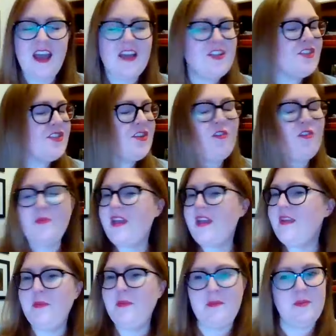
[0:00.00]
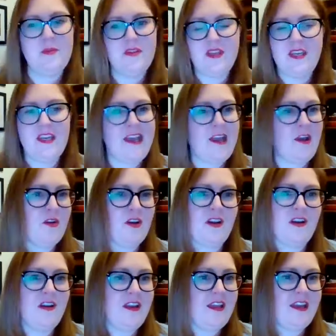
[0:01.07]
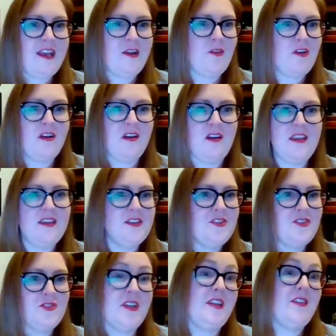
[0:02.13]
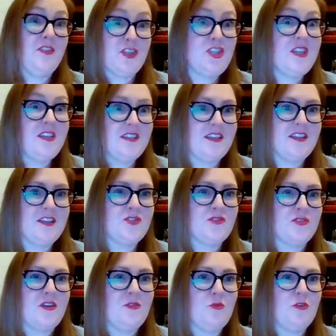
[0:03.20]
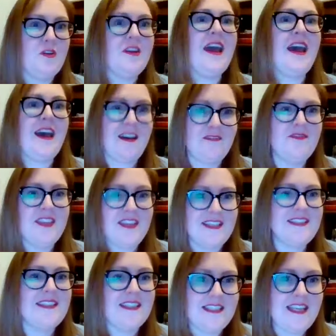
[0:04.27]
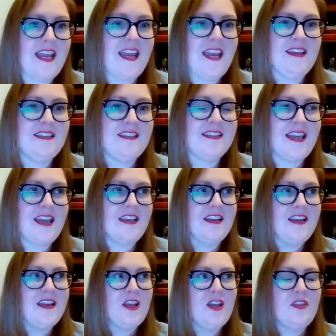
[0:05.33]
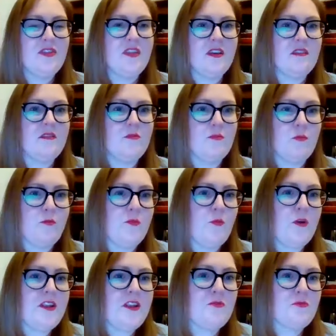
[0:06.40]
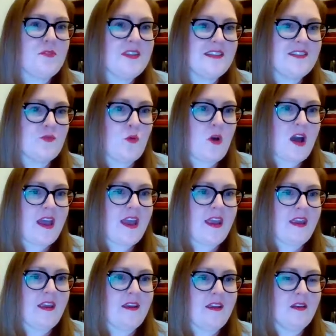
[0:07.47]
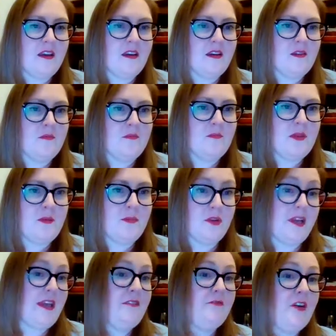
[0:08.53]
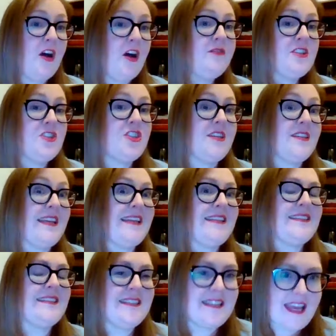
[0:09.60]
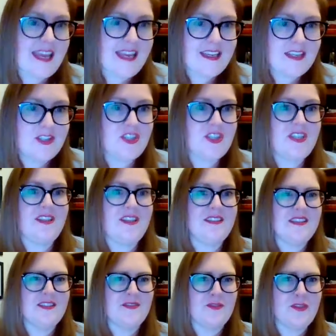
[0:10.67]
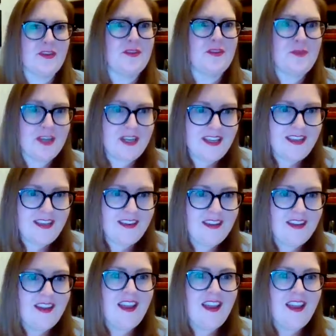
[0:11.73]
so many people in our industry, in the cheese industry, would have this to say, is that one of the reasons why people get involved in cheese and stay in cheese is for the community.